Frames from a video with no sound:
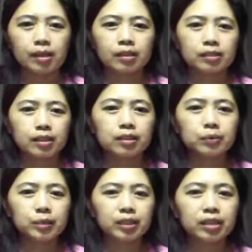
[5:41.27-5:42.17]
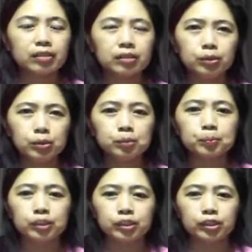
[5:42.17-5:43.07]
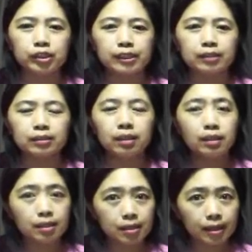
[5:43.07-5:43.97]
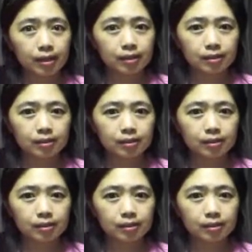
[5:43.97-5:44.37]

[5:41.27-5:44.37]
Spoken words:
They are working on a new project, aren't they?